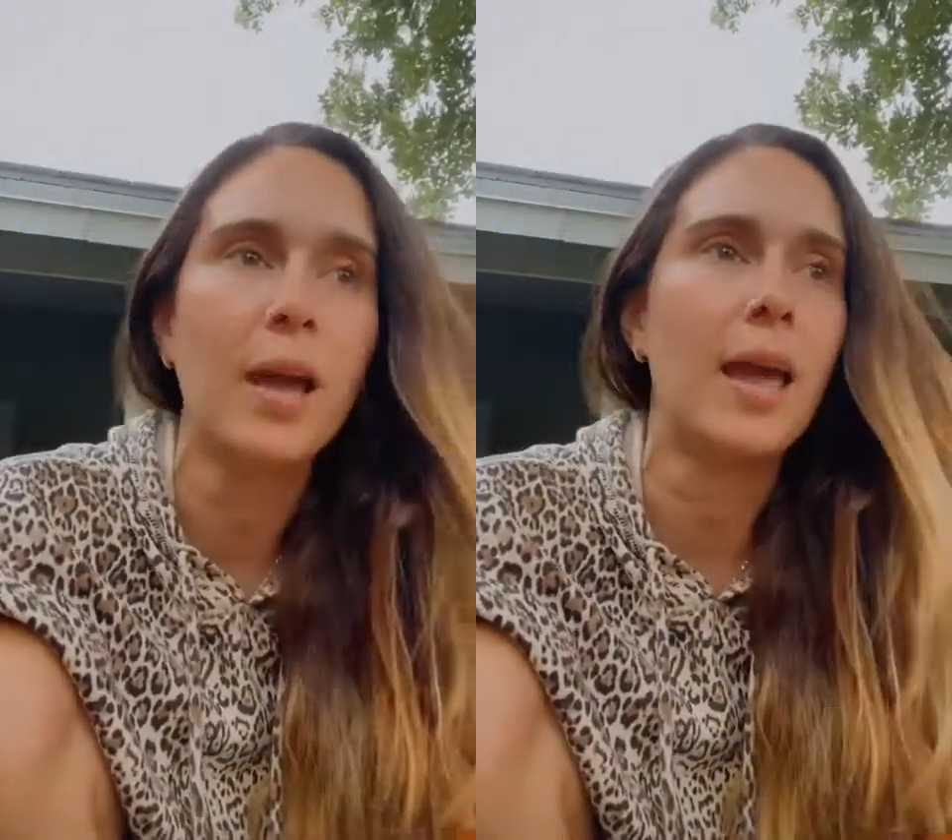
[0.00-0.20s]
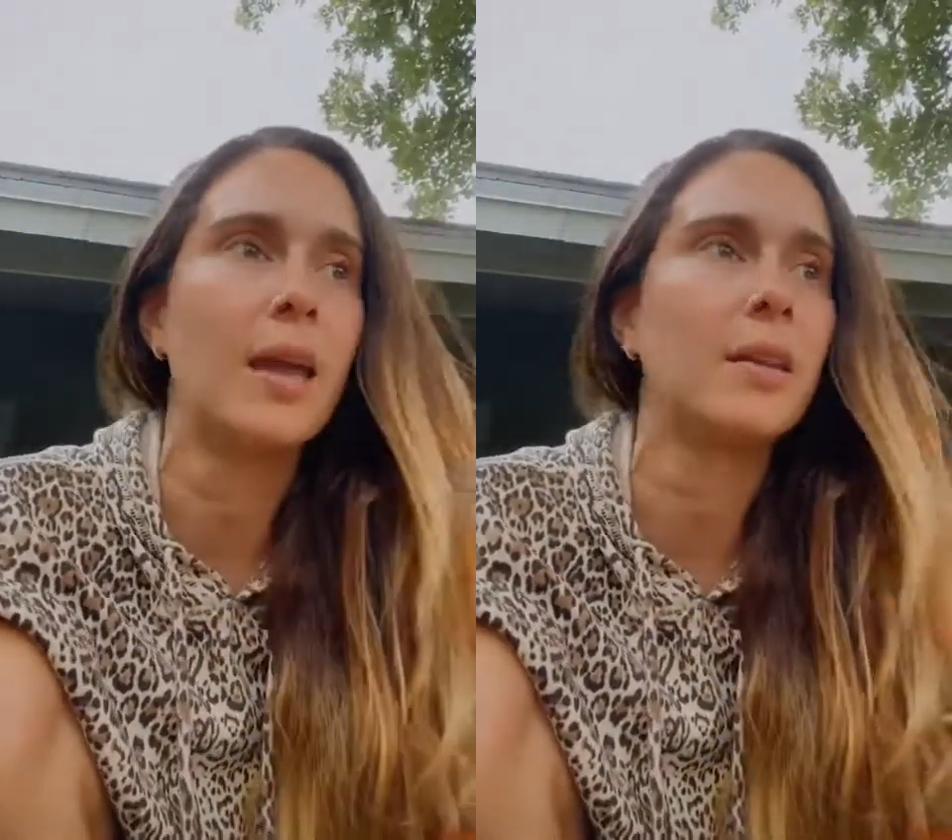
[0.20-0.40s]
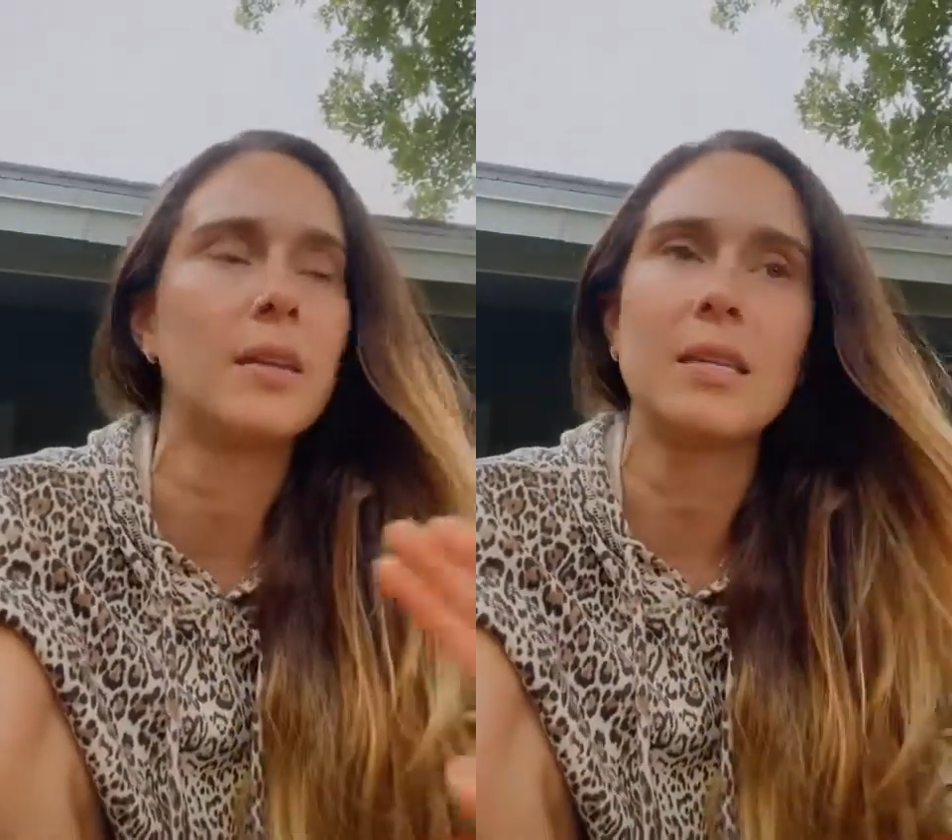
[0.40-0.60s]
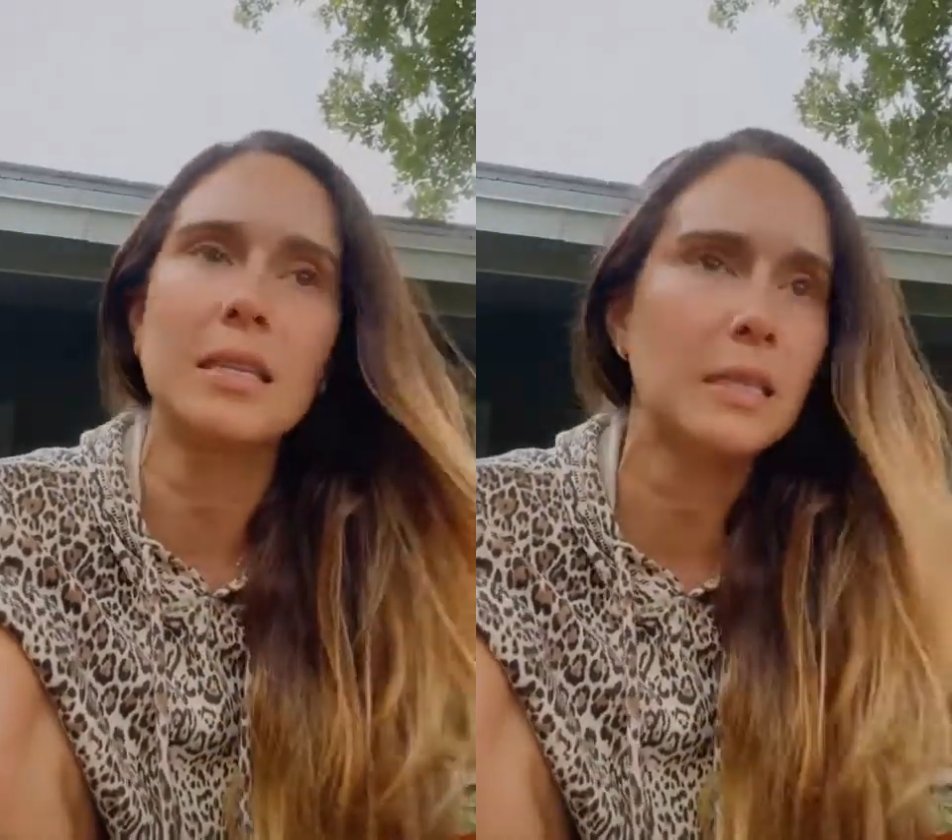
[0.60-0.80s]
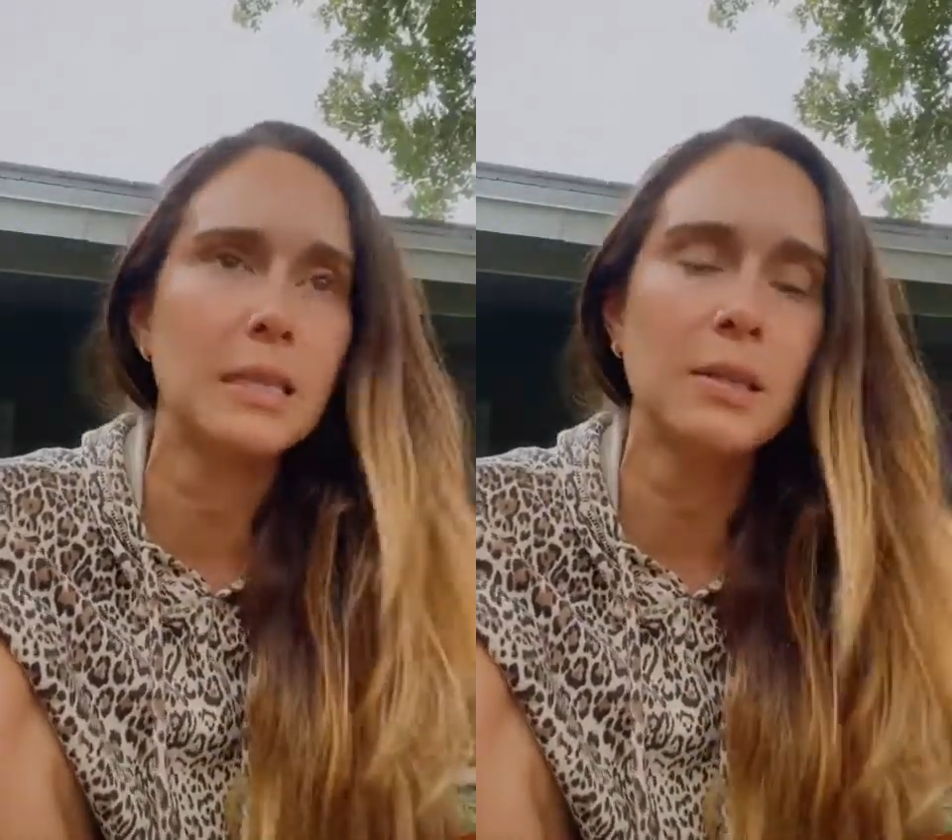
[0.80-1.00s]
and this
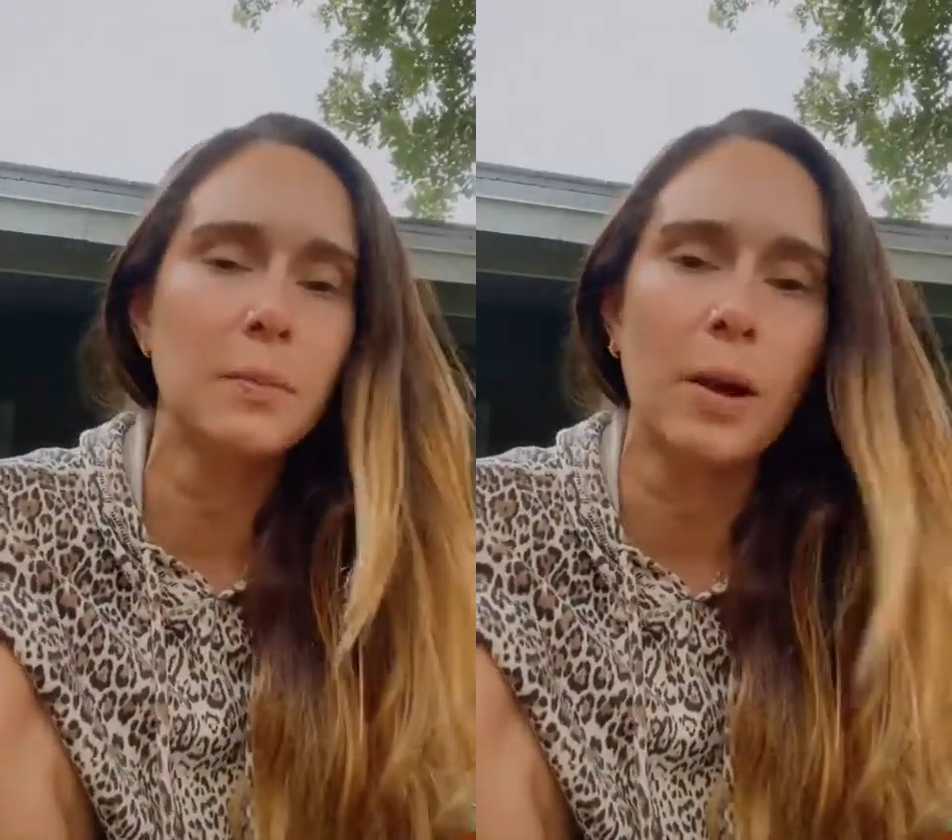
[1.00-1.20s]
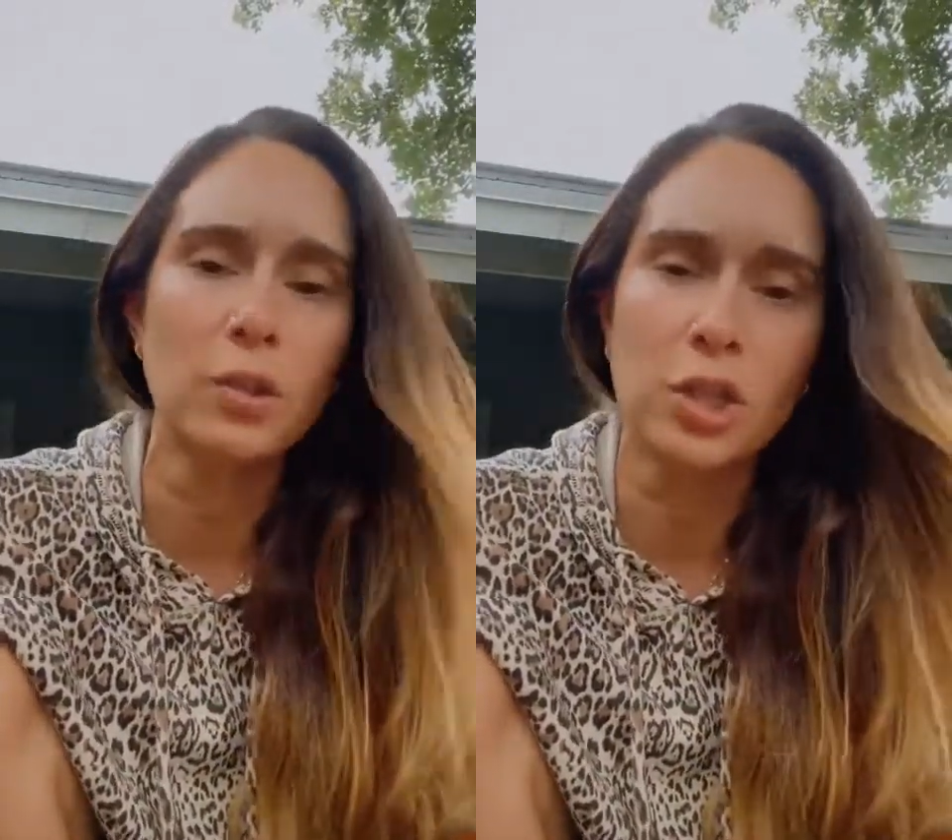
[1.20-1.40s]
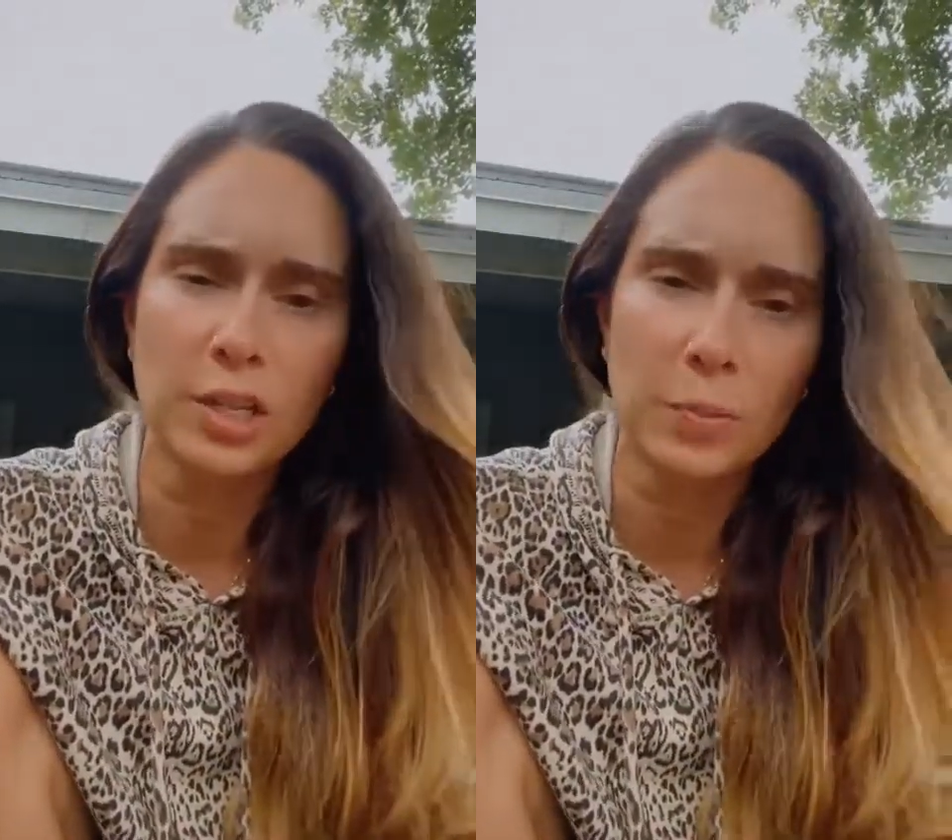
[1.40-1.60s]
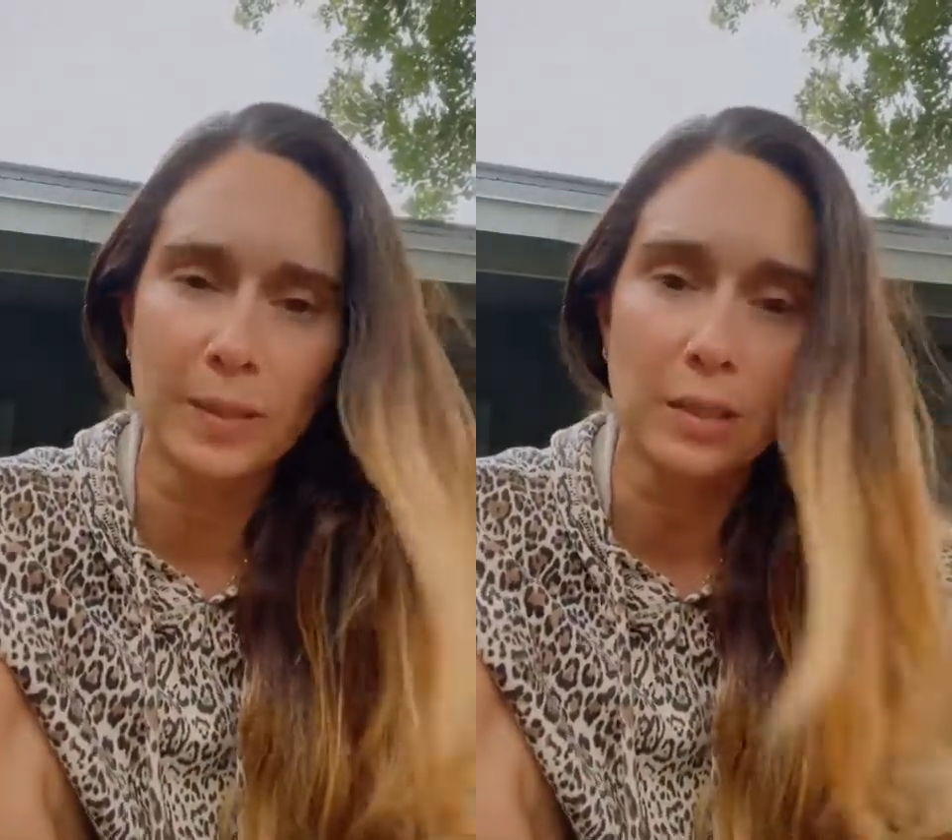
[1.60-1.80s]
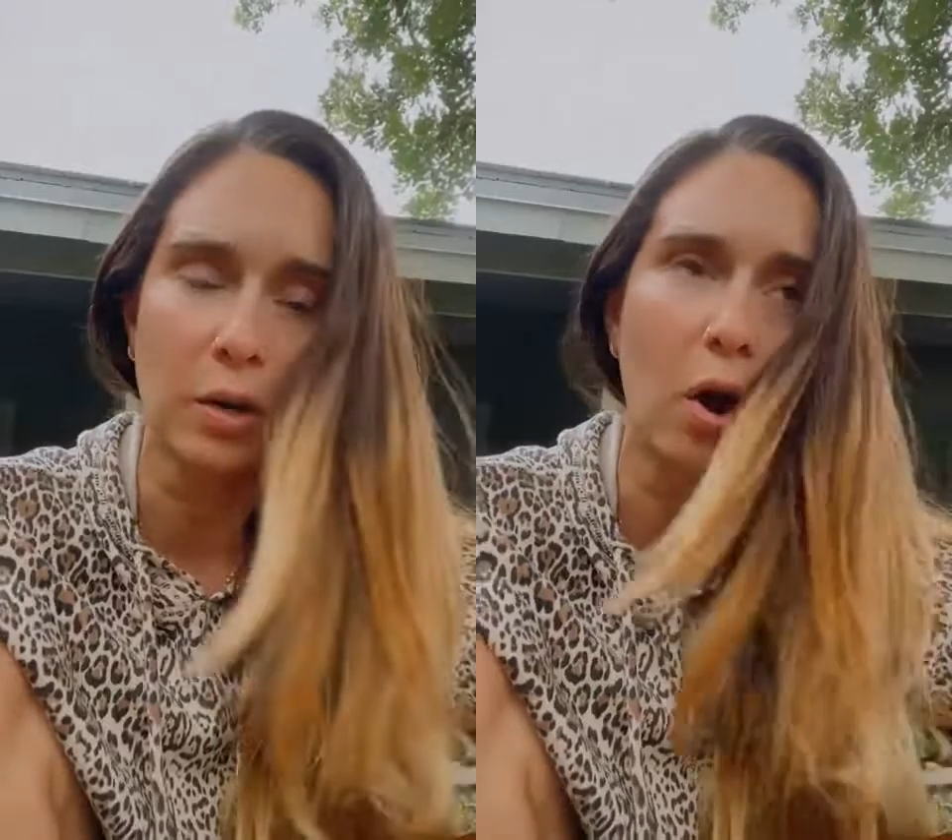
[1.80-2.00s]
isn't about
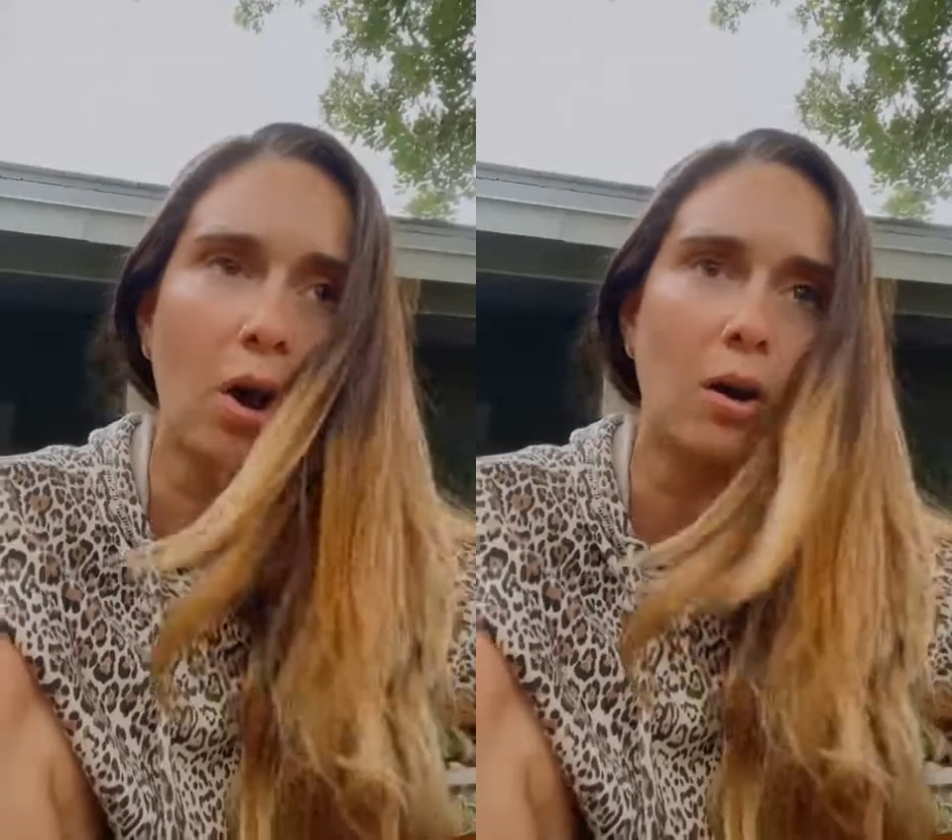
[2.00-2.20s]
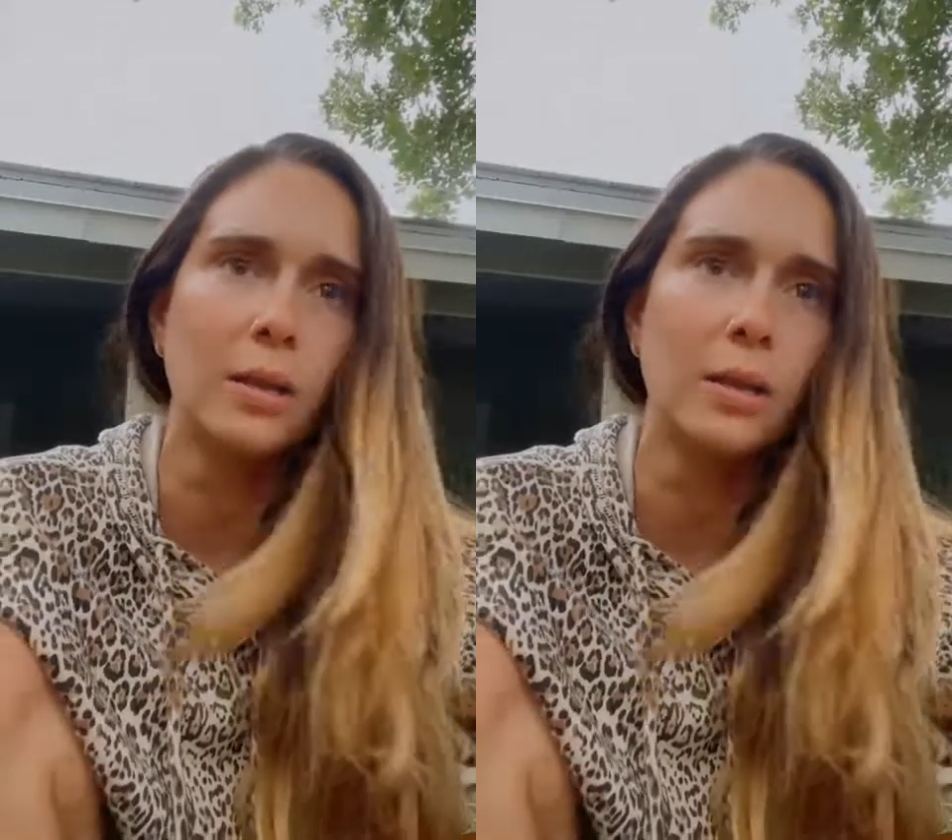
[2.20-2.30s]
judgment at all.